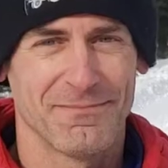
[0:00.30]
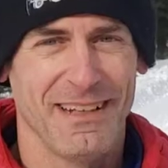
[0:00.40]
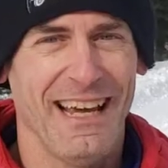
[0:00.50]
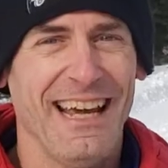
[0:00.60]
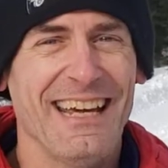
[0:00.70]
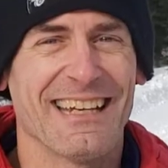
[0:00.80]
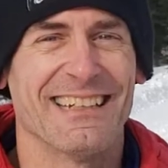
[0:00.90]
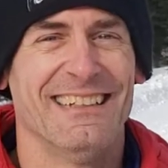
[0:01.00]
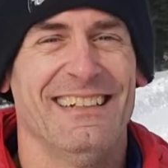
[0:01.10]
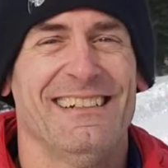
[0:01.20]
Hey,
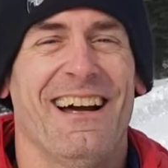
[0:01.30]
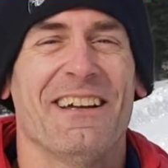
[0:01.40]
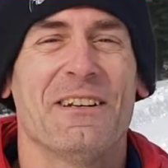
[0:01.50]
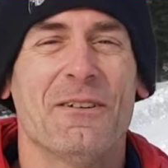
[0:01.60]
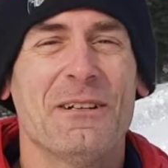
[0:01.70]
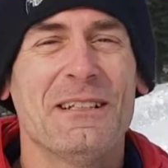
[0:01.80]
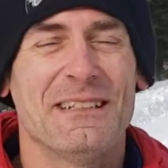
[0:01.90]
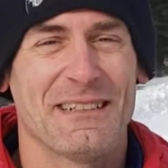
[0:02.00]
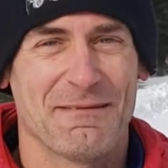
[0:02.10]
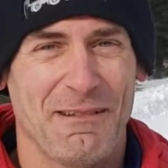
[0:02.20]
how you doing?
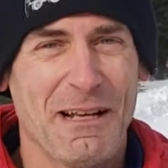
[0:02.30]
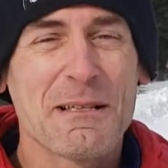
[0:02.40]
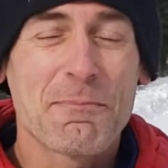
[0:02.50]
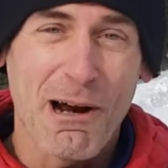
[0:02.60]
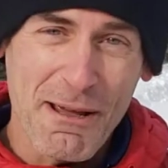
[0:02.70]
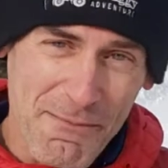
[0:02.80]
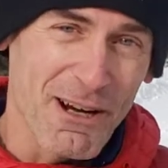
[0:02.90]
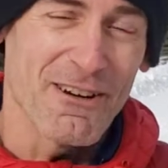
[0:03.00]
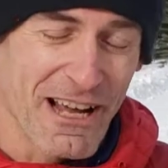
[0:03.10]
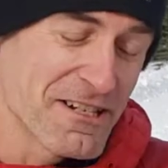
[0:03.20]
My name's Brian
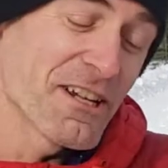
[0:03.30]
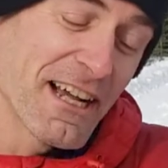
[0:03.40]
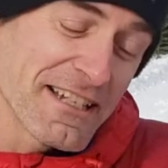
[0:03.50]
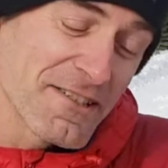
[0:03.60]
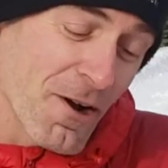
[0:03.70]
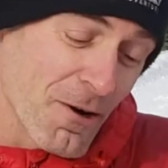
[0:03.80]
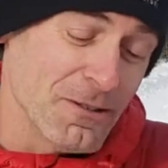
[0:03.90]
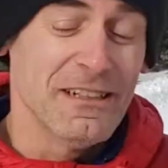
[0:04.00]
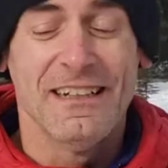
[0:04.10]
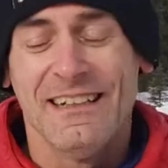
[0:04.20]
Mary, as you guys know.
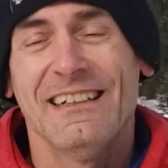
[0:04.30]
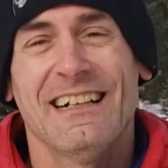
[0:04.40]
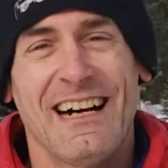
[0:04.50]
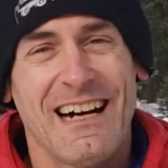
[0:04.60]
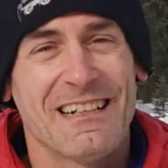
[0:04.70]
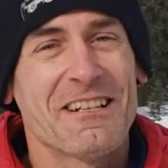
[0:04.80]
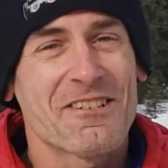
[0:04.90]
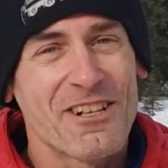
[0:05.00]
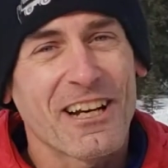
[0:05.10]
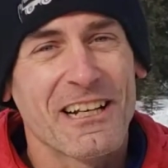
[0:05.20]
I'm
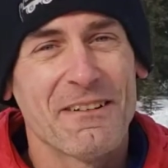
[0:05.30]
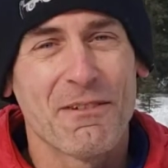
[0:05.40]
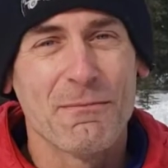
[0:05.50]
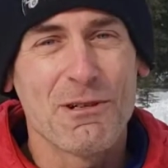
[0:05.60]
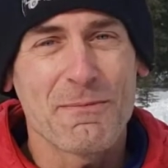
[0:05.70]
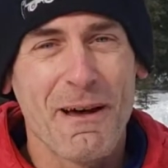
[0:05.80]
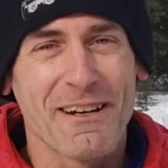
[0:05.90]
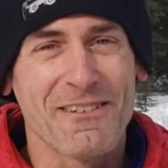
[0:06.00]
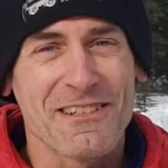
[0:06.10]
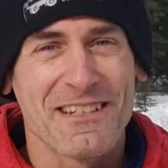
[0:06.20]
just checking in from Moose
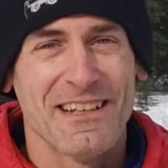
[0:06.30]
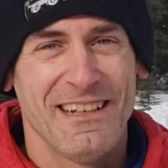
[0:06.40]
Meadows.